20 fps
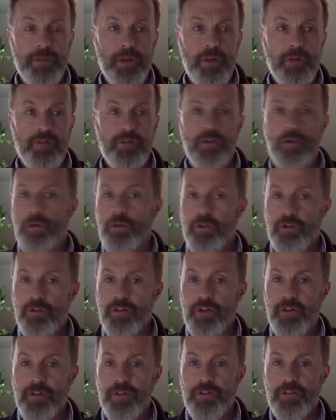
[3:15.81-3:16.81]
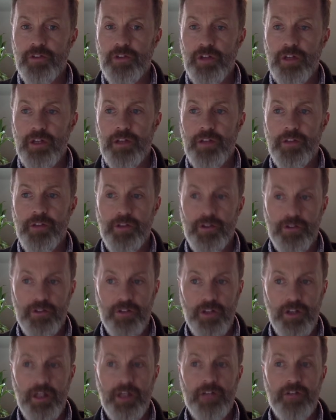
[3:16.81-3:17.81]
So it turns out that the
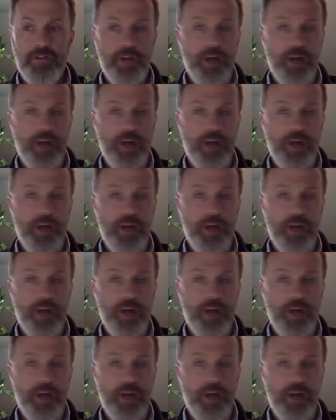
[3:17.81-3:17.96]
Tlic